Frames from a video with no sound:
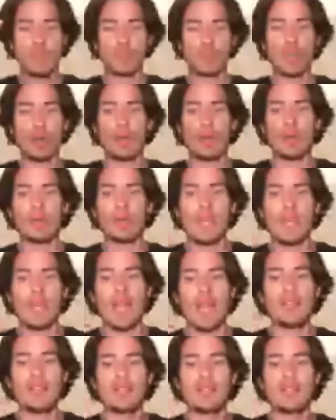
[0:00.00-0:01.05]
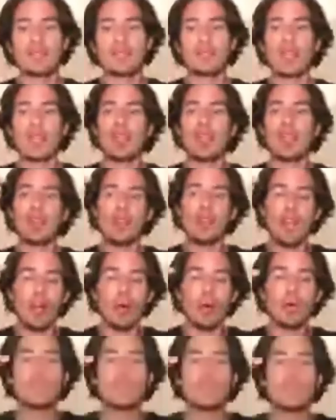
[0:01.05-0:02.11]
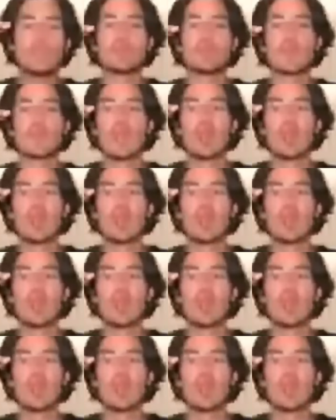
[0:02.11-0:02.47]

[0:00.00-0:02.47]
So when we have low